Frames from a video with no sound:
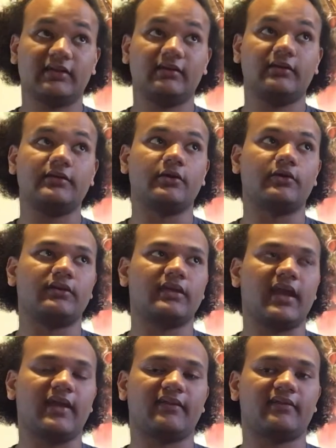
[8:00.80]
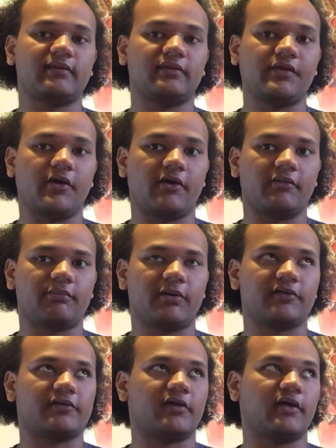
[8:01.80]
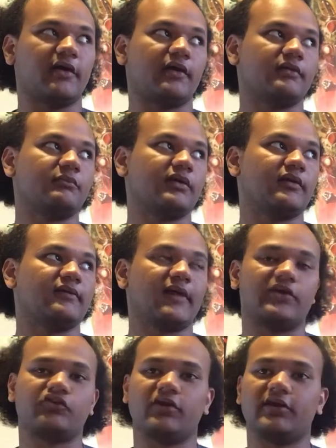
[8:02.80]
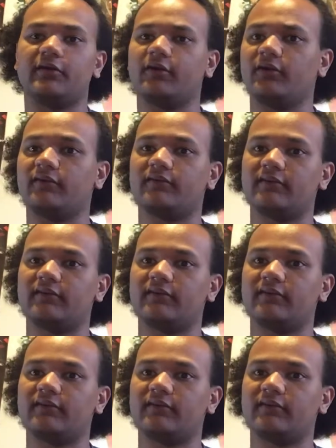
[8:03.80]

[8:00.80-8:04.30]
yes, there are parts that are a bit exaggerated, or